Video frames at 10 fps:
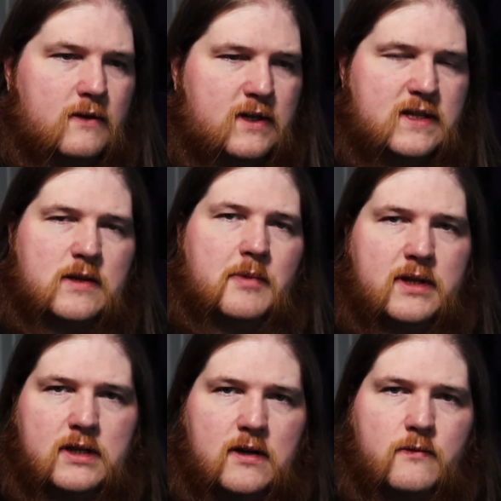
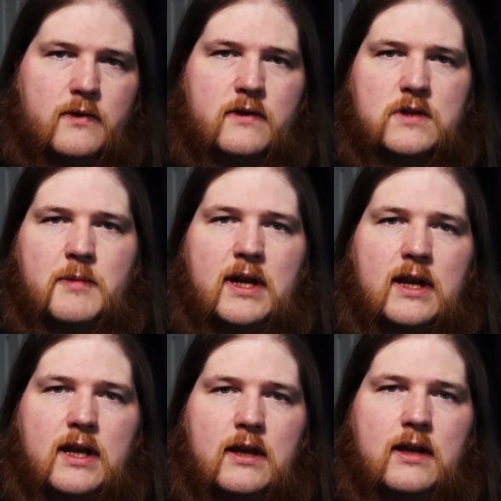disciplined enough with your
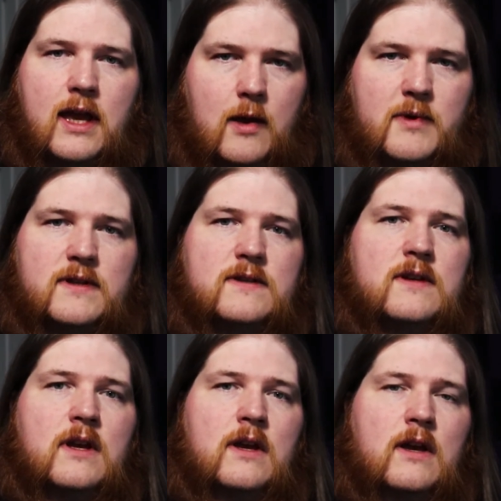spending habits
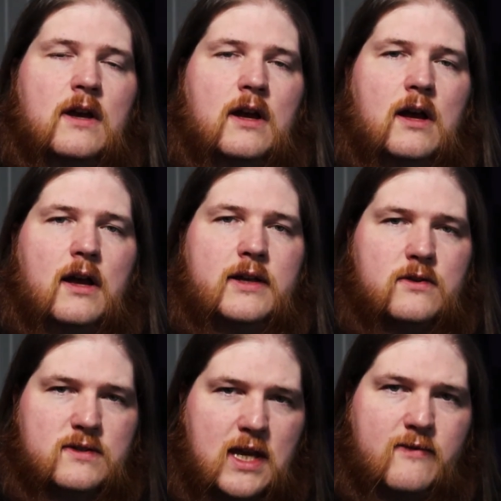and
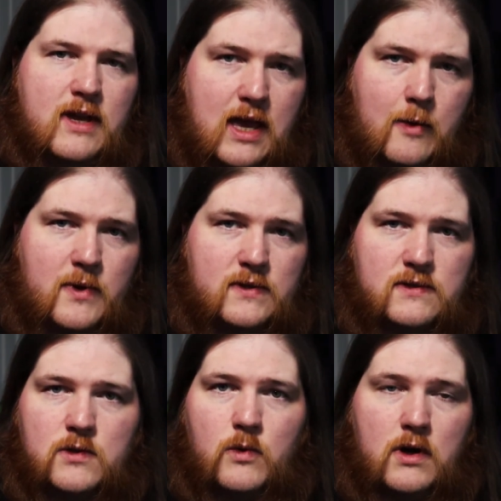your saving habits
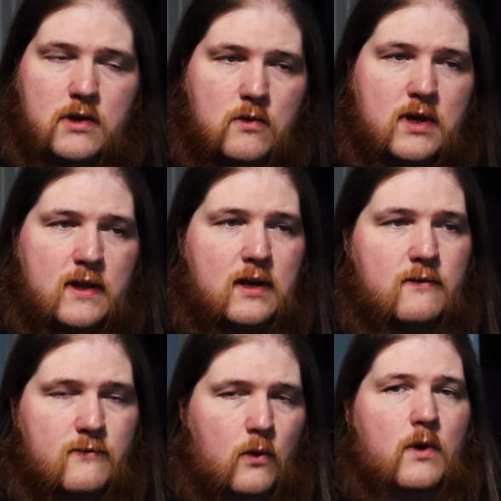to where you can then
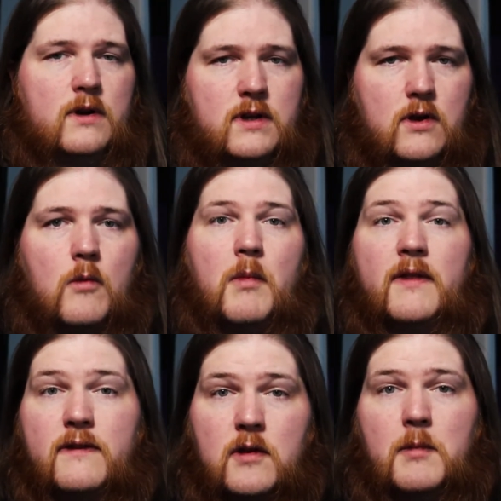afford to go
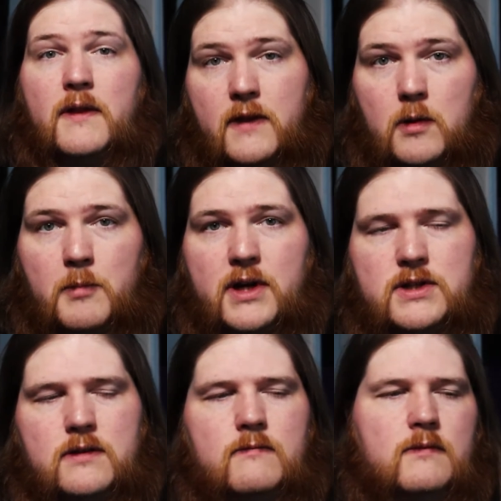month to month on a budget.